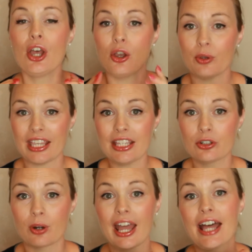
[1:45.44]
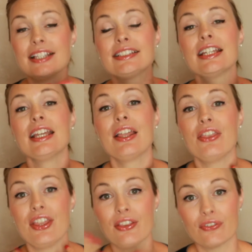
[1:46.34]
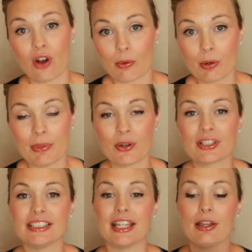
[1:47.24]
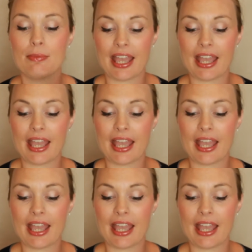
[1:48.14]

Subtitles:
who eat grass, then the farmer milks them